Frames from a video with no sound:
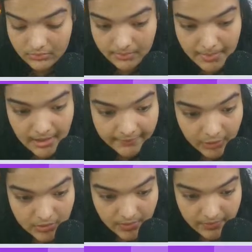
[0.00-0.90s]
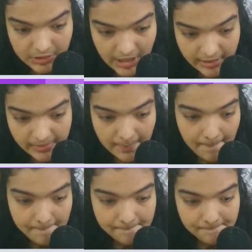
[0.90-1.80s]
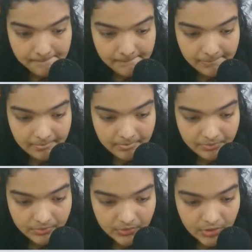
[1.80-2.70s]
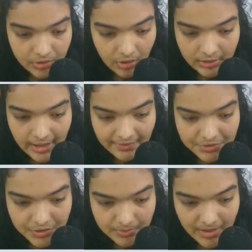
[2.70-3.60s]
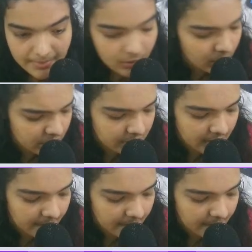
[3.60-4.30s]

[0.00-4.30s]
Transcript: main videos of this channel, not a live stream. Let me know what you think.